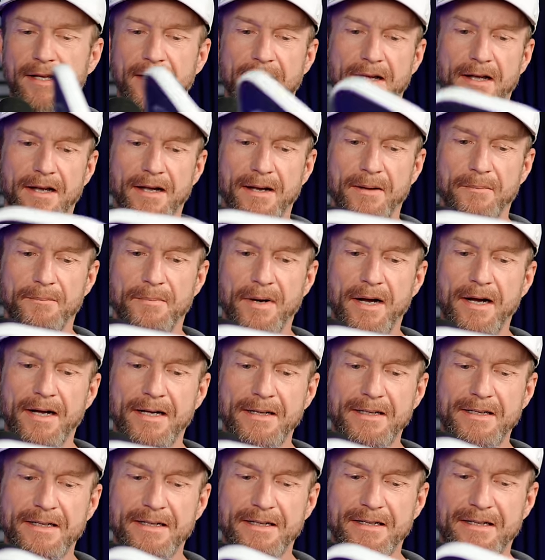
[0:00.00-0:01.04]
Uh,
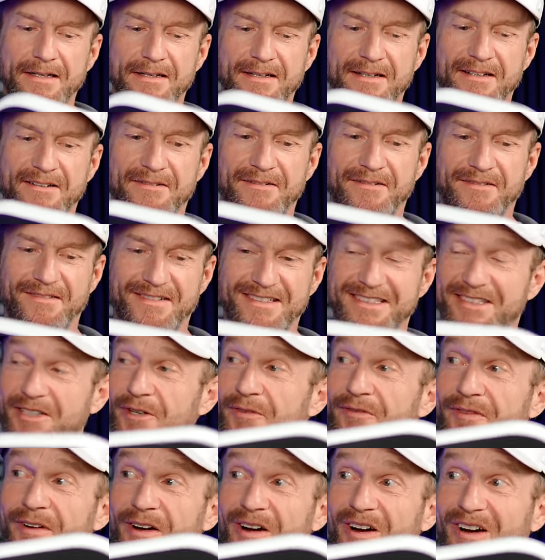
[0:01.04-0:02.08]
but
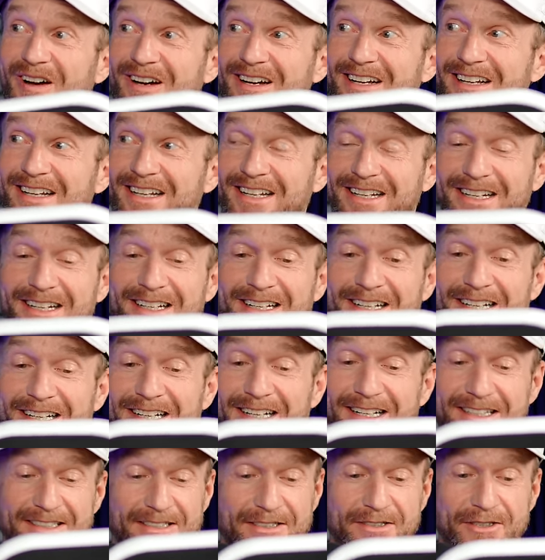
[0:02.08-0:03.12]
so far,
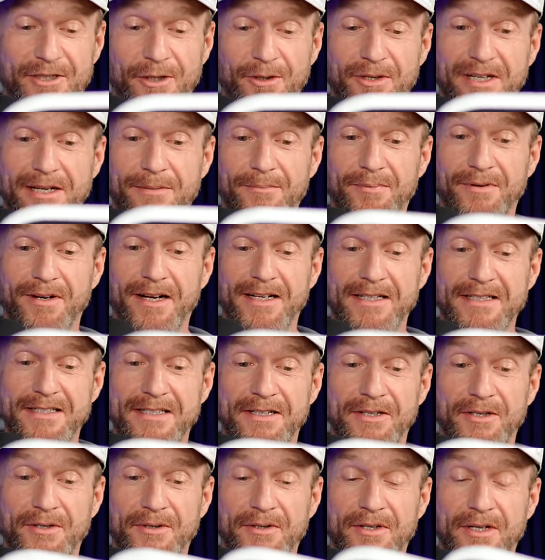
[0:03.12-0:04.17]
uh, duly impressed.
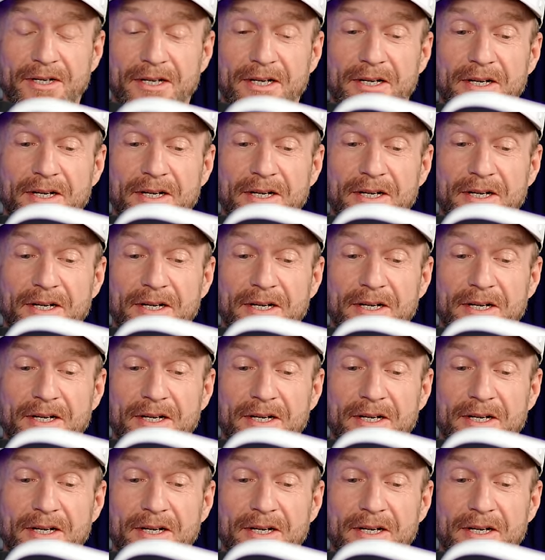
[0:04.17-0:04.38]
So,